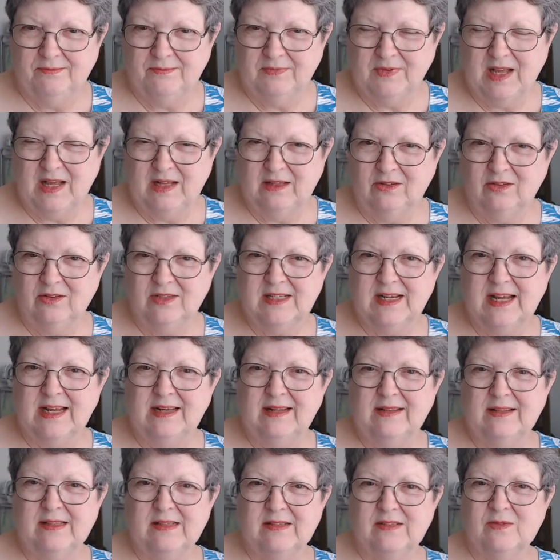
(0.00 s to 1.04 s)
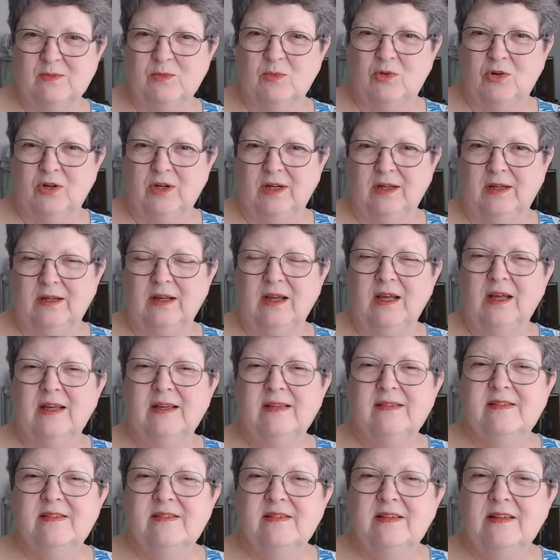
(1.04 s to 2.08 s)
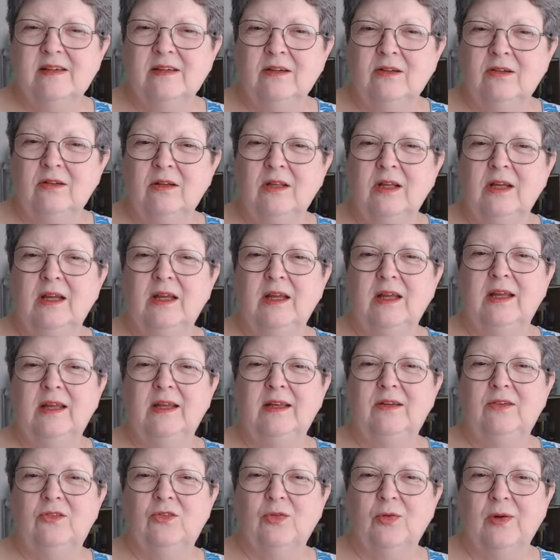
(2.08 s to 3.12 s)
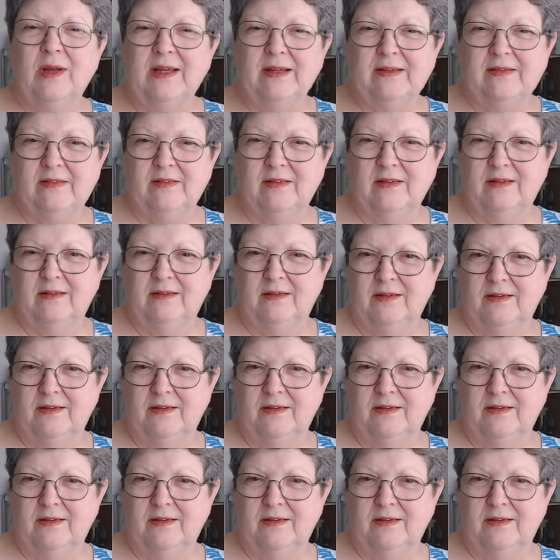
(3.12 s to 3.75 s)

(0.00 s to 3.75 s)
I looked at it this morning. Still in transit.